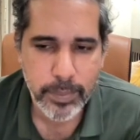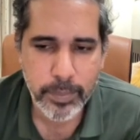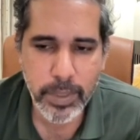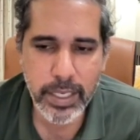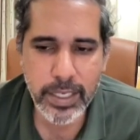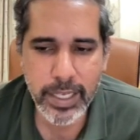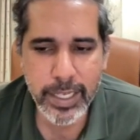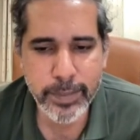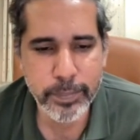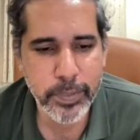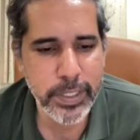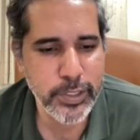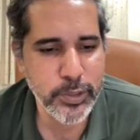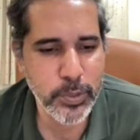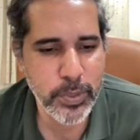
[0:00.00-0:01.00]
But again,
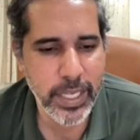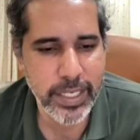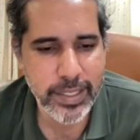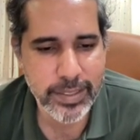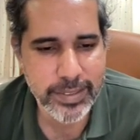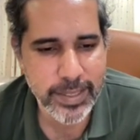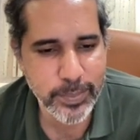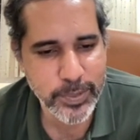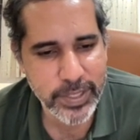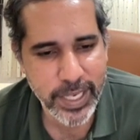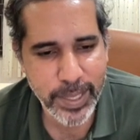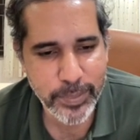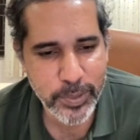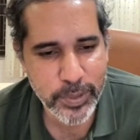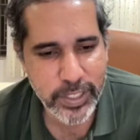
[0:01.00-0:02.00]
please do like and
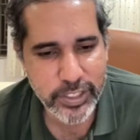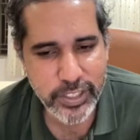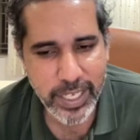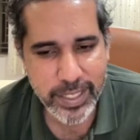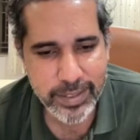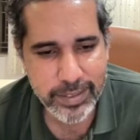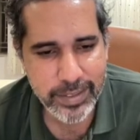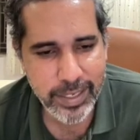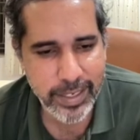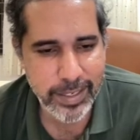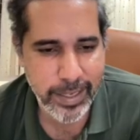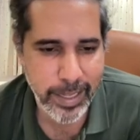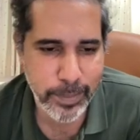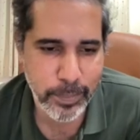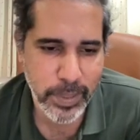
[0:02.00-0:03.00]
subscribe to the channel.
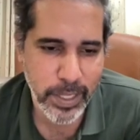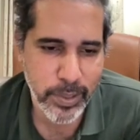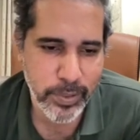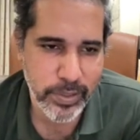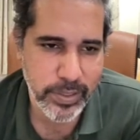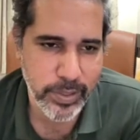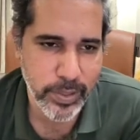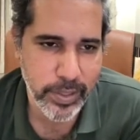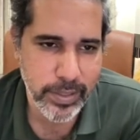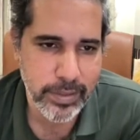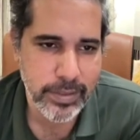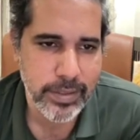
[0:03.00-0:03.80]
It'll help me out a lot.